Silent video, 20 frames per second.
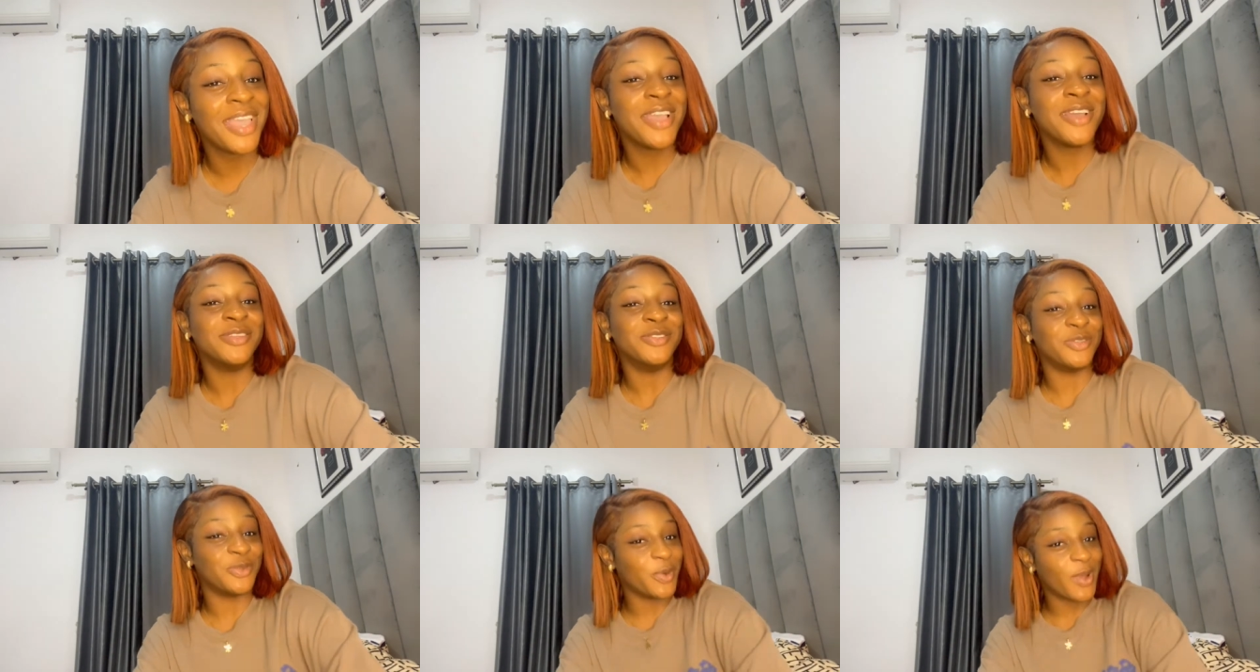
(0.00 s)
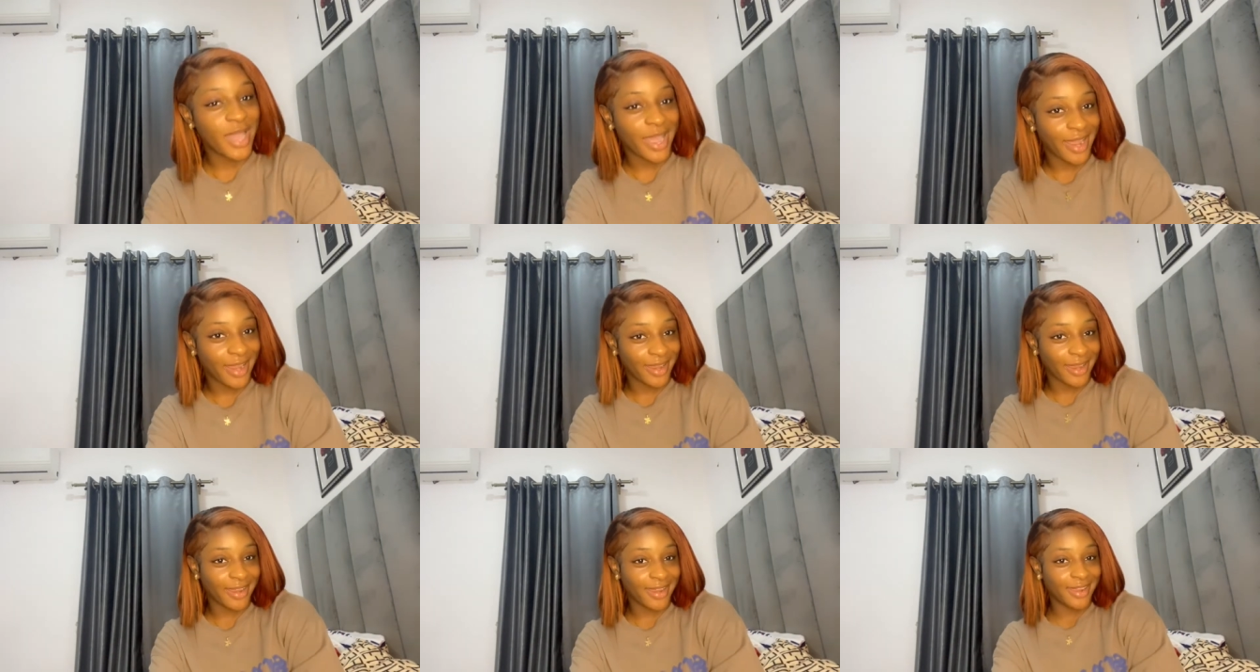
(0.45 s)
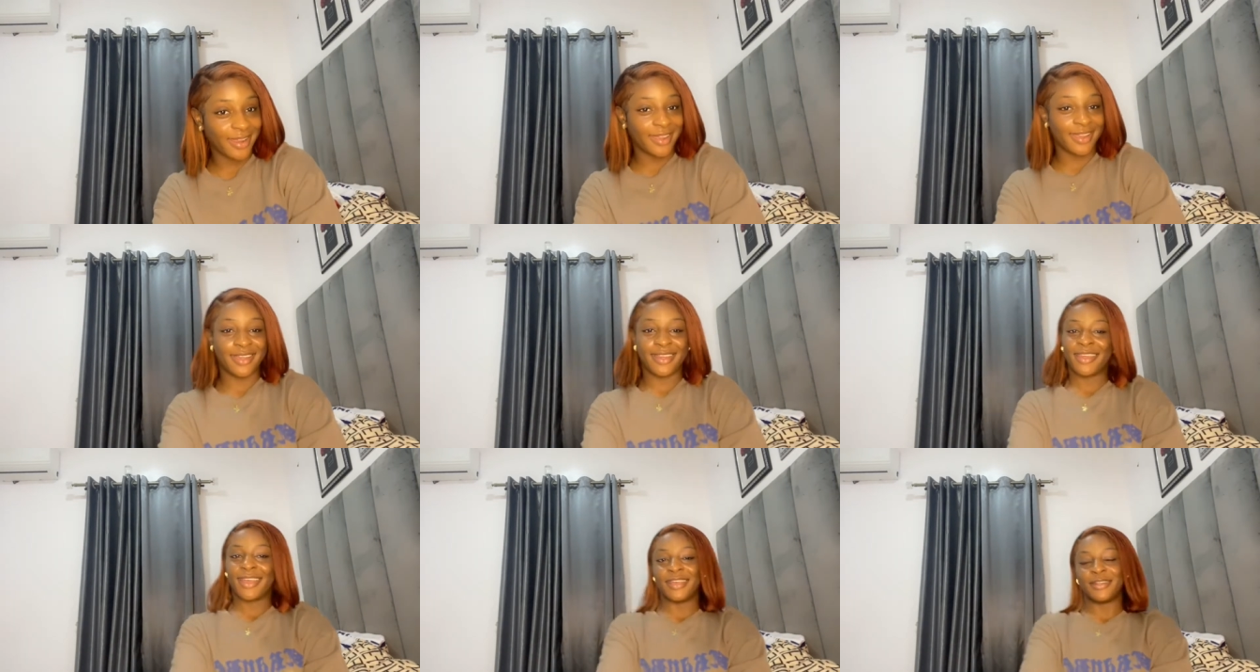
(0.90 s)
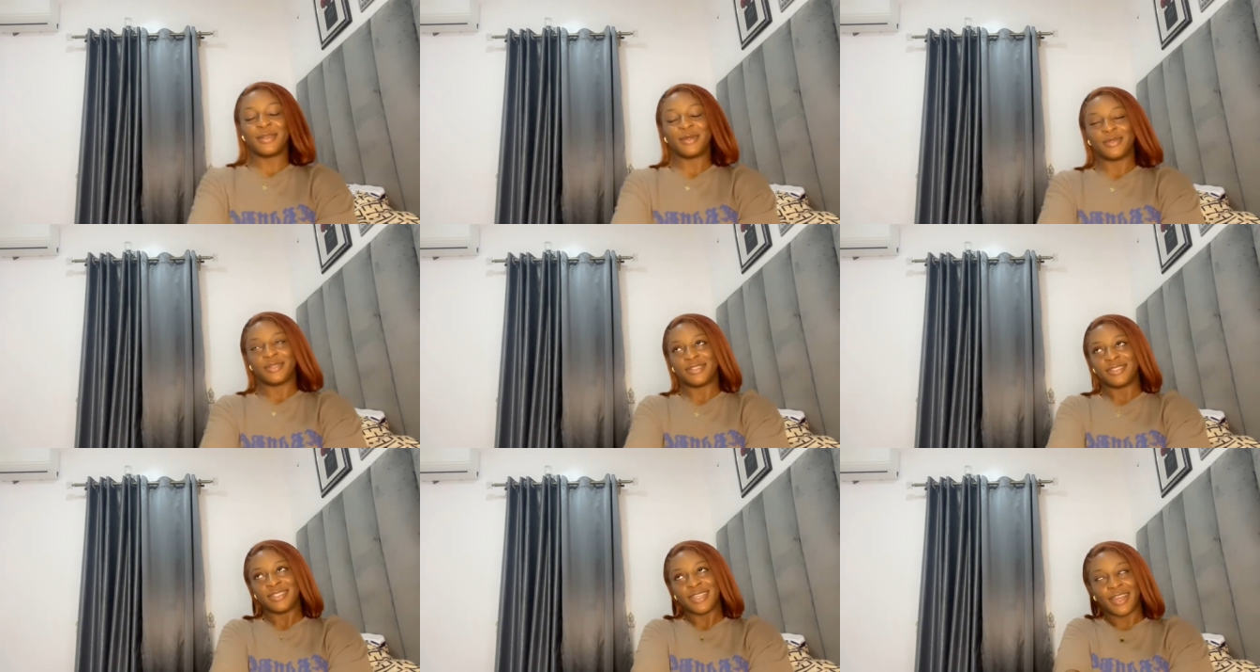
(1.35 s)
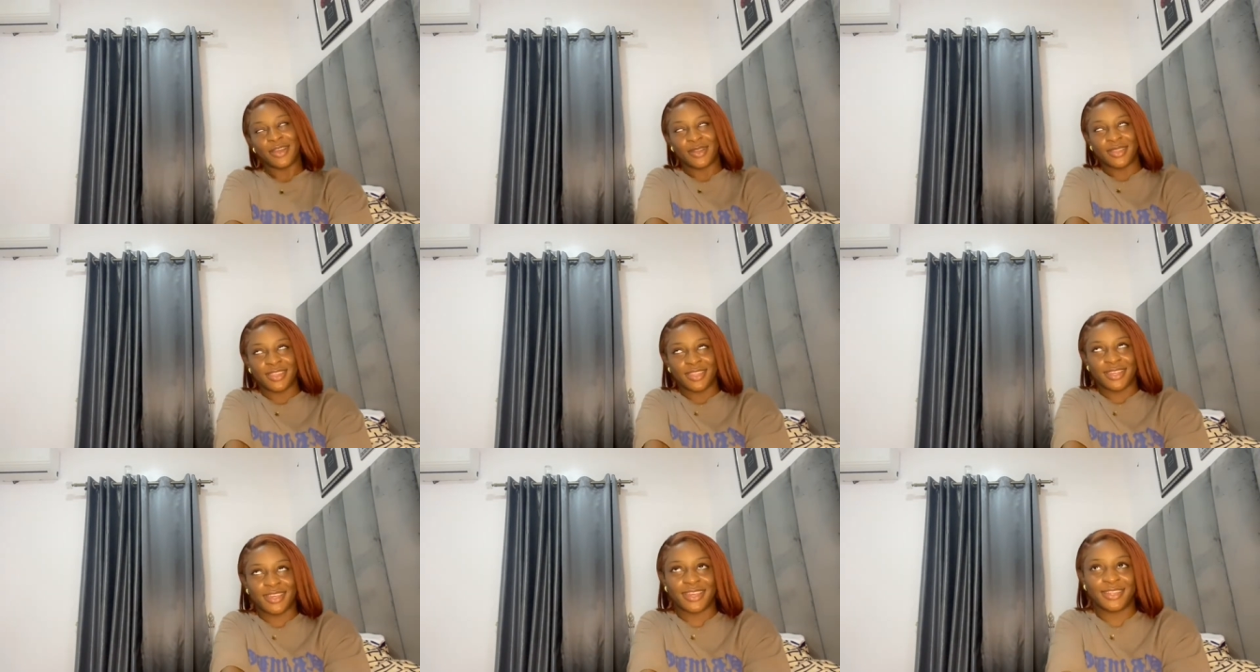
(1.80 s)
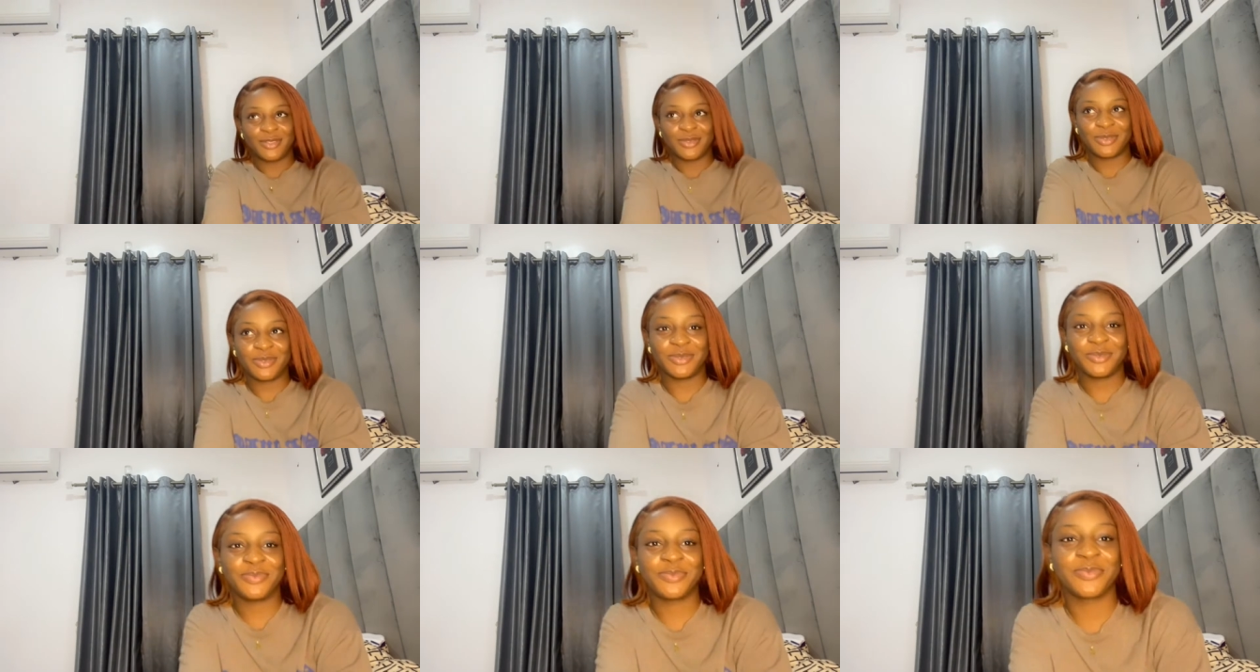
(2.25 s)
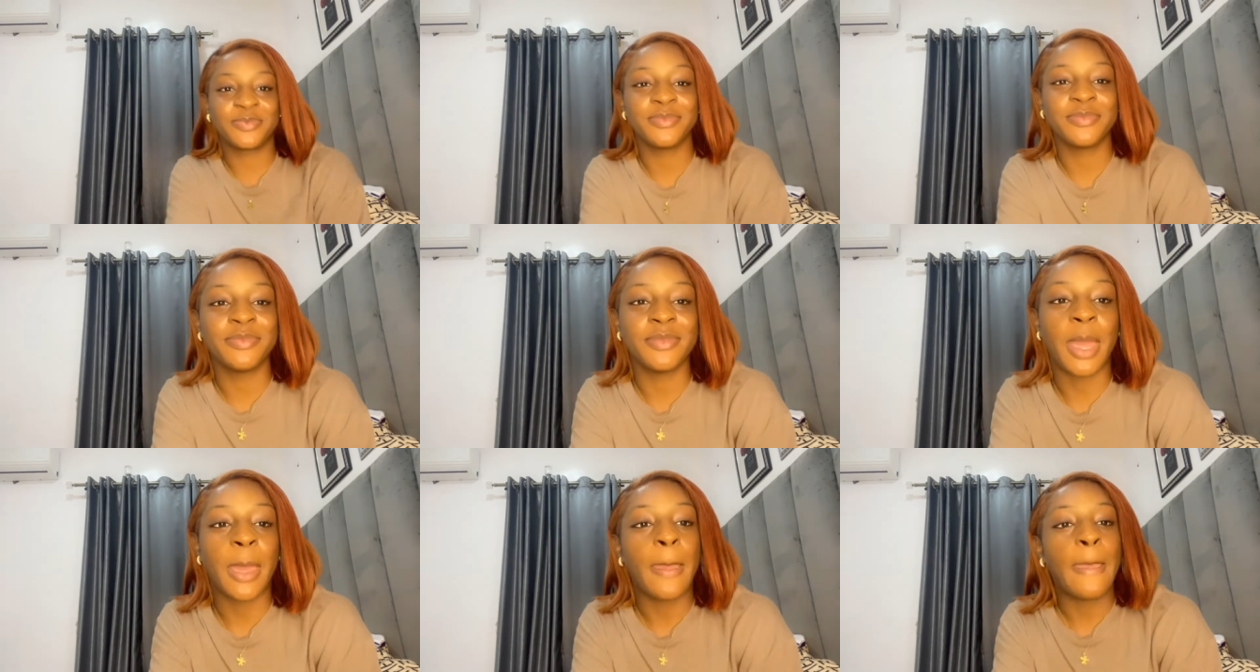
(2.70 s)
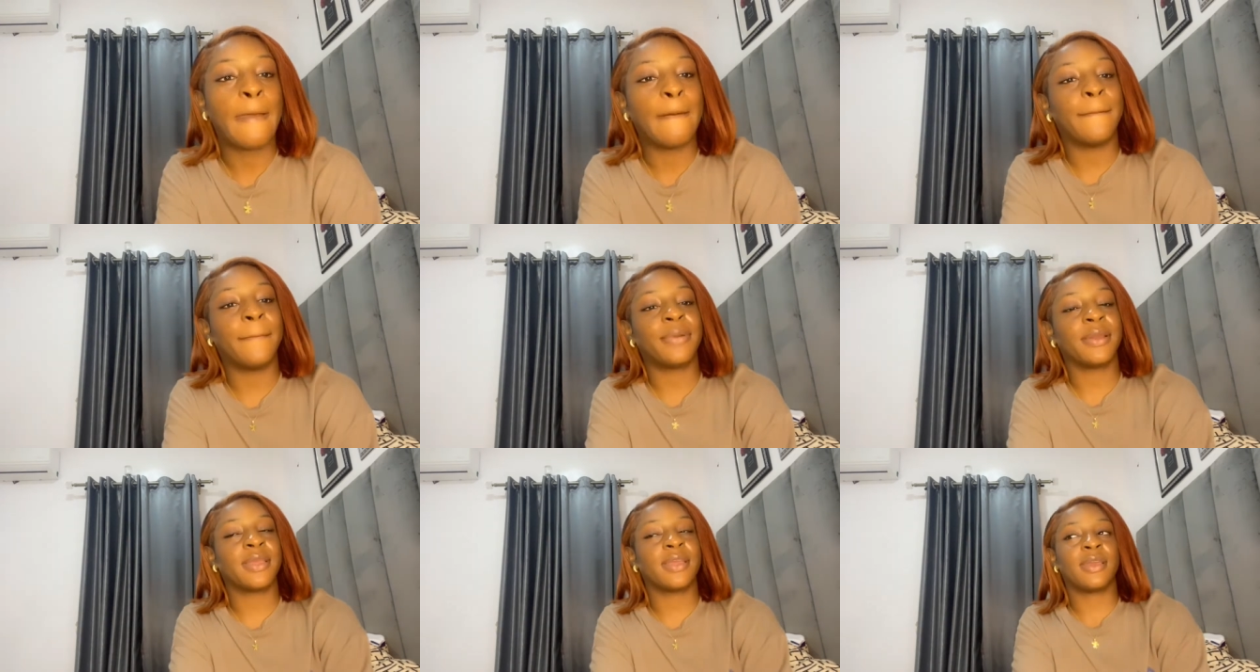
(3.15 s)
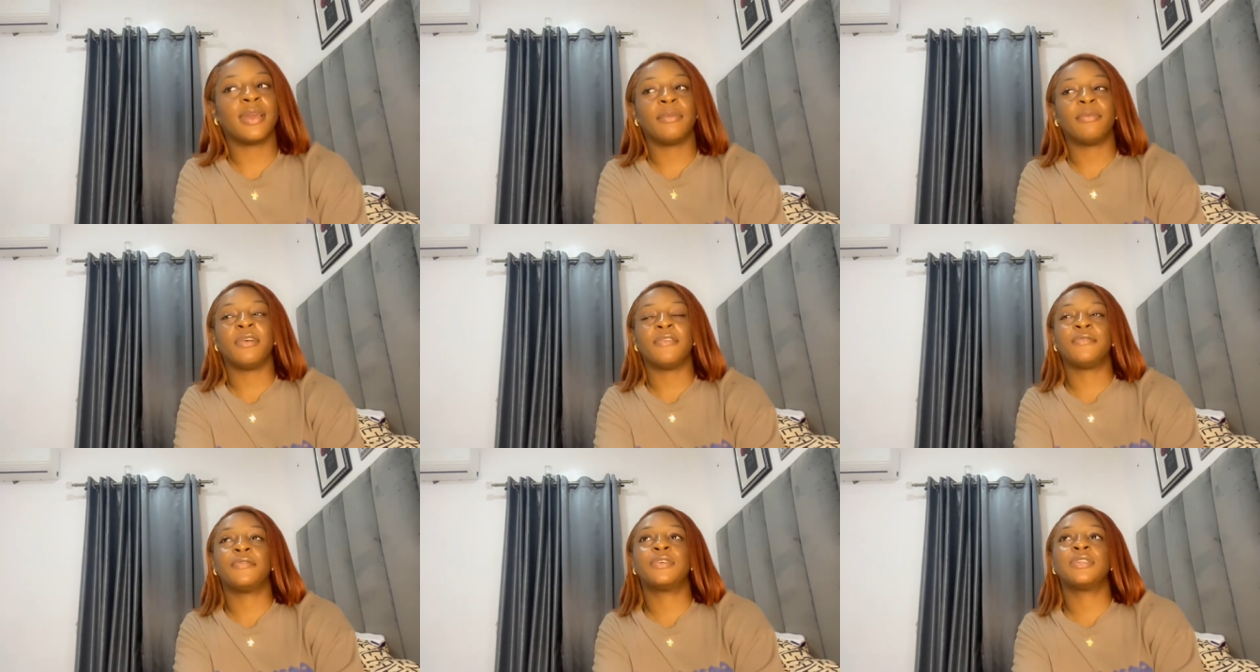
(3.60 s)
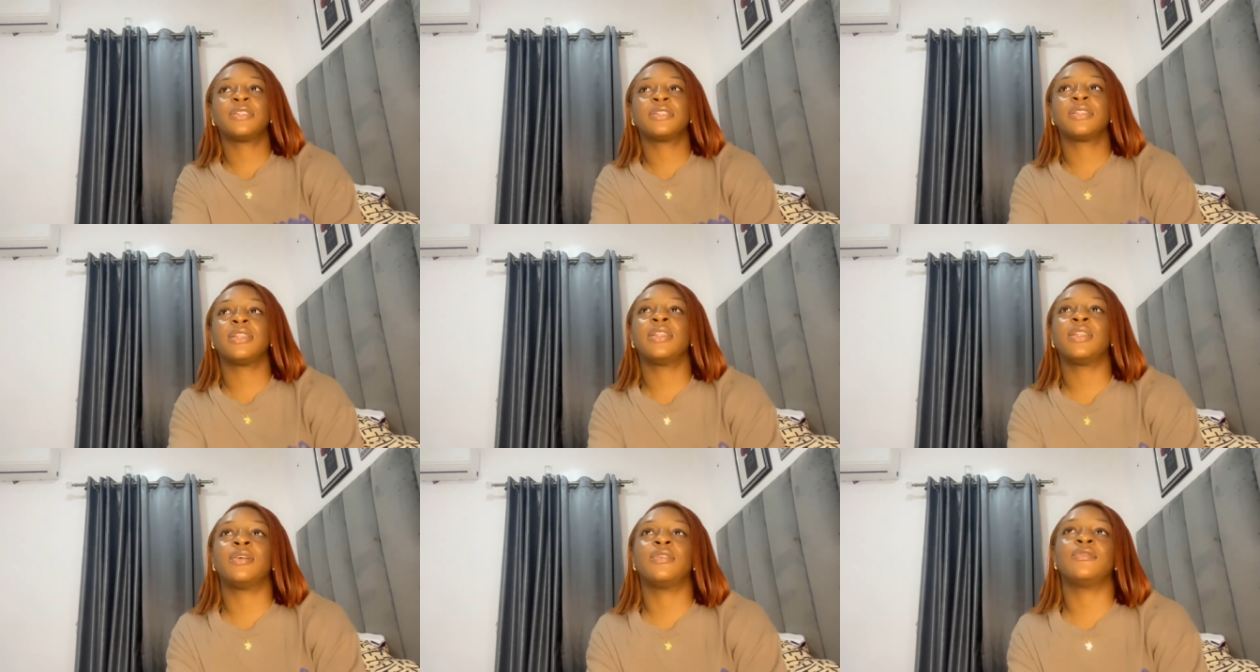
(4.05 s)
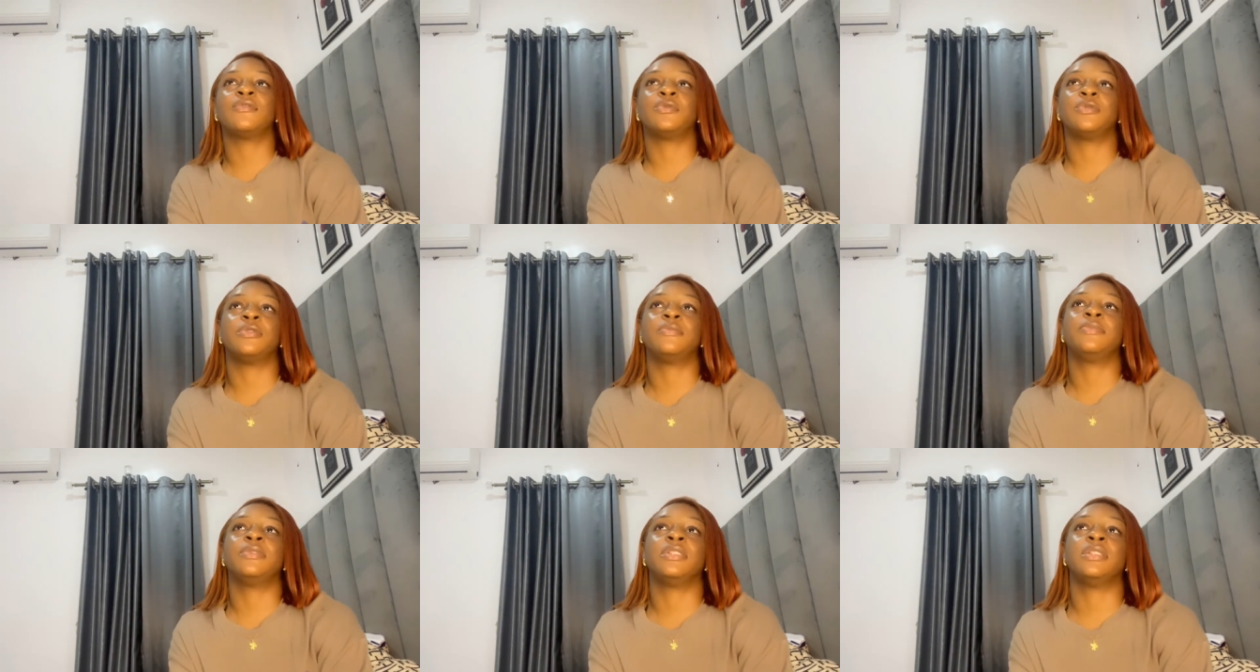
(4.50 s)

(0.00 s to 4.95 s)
Do I? I don't think I do. But yeah, my first love would